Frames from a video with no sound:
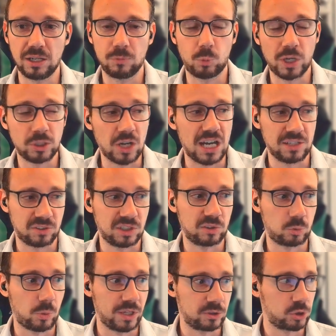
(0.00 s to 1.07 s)
when you ask this
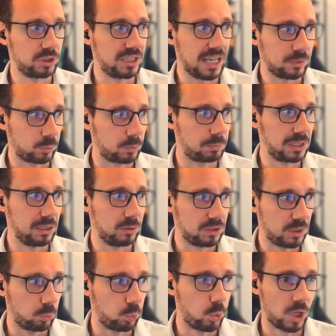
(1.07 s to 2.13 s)
question, that would be
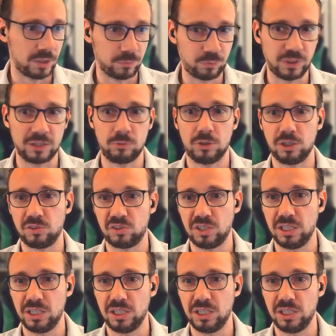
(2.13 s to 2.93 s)
the one thing where